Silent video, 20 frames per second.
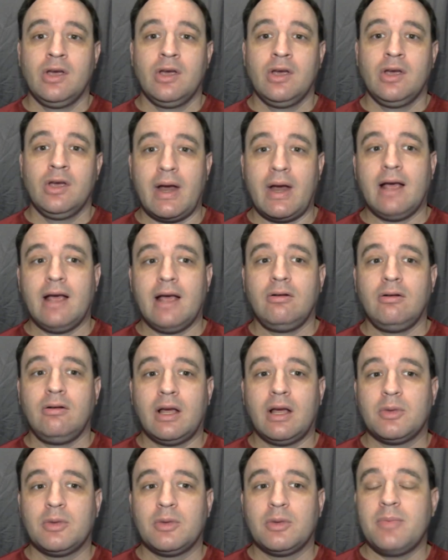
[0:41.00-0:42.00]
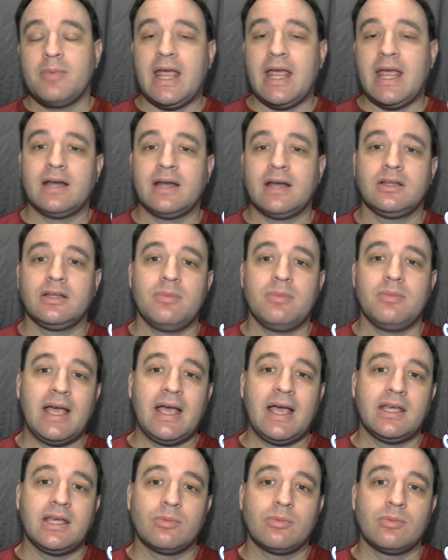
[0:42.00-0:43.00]
Right now, I'm going to be handling
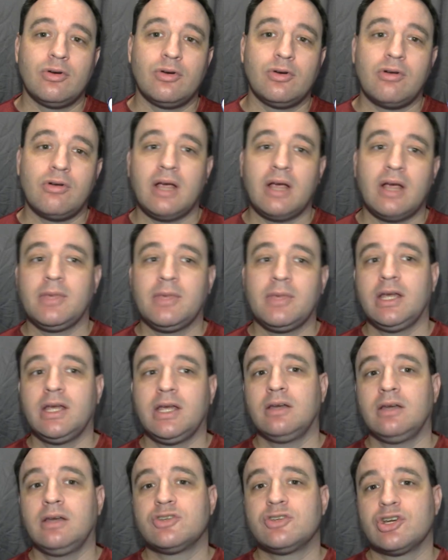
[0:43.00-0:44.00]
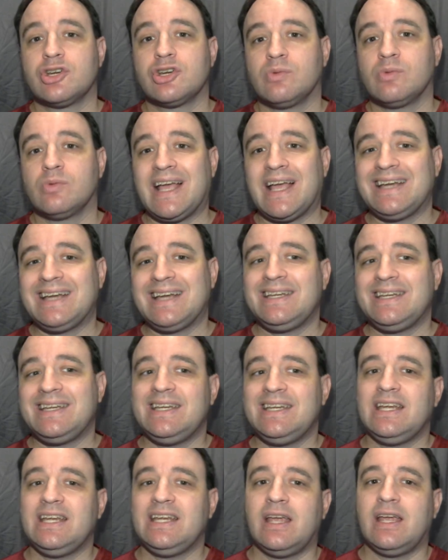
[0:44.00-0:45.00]
back-end programming, general IT,
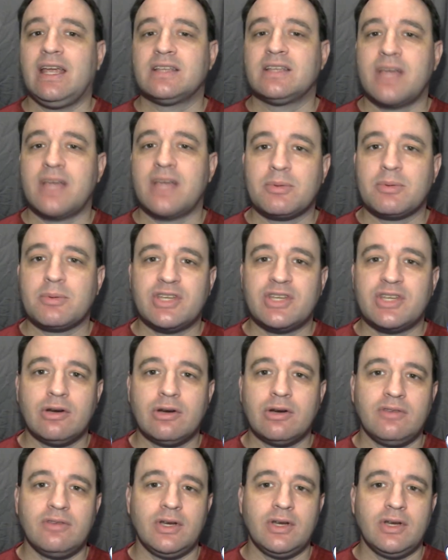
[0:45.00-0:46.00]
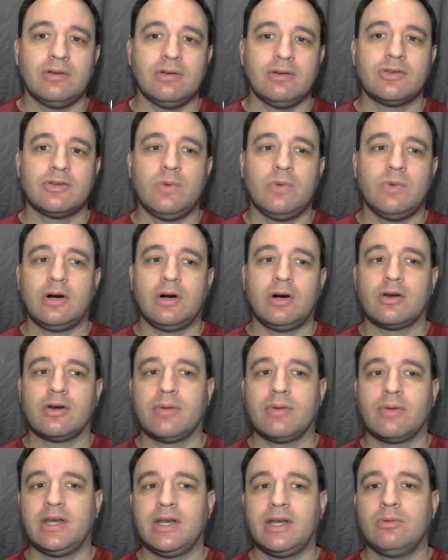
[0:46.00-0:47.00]
and cybersecurity videos, while
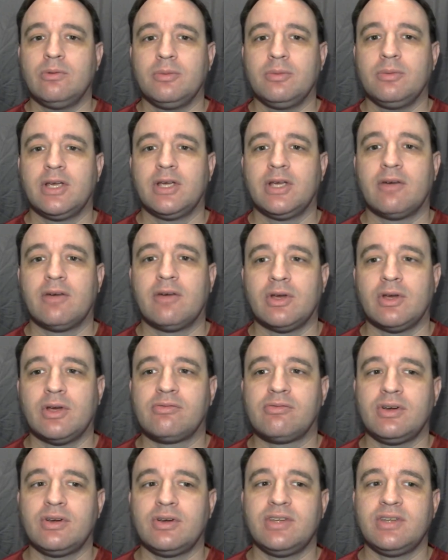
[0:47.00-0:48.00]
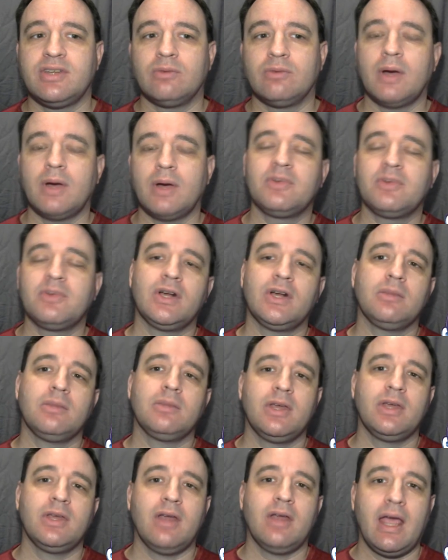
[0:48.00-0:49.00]
Karina will be covering front-end web
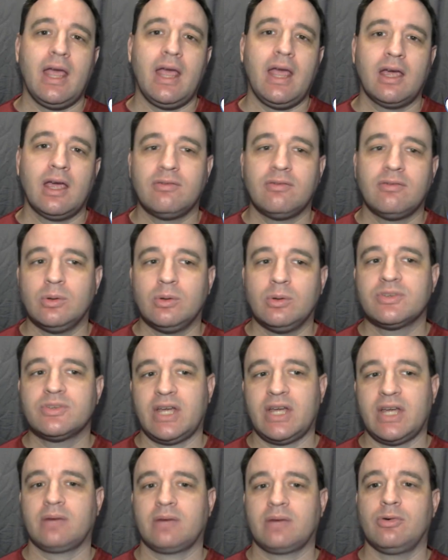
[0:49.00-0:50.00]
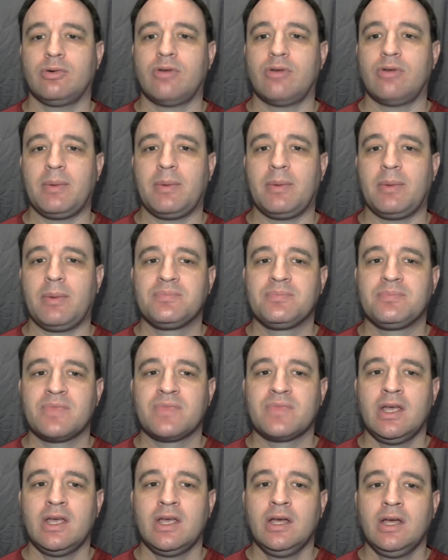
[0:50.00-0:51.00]
development and full-stack programming.
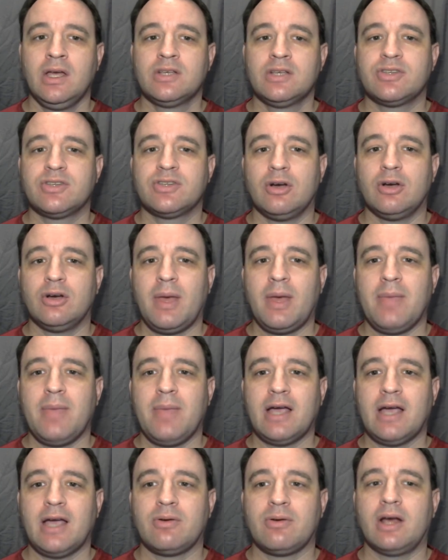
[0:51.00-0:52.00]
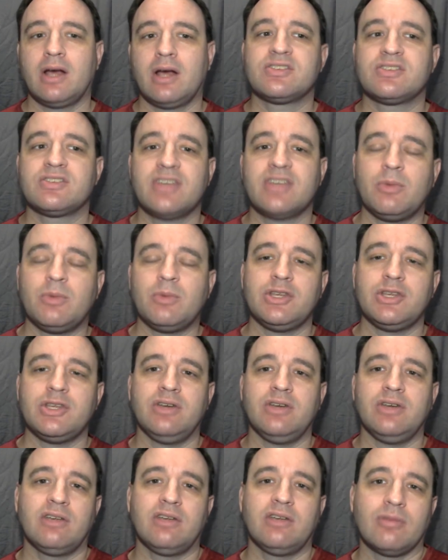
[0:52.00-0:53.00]
So my background is somewhat
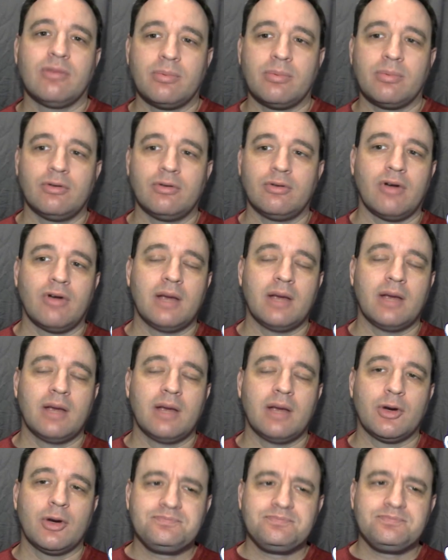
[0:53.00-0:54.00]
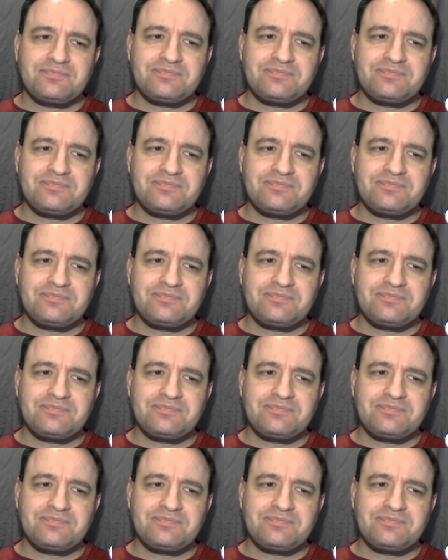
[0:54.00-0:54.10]
unique for a programmer.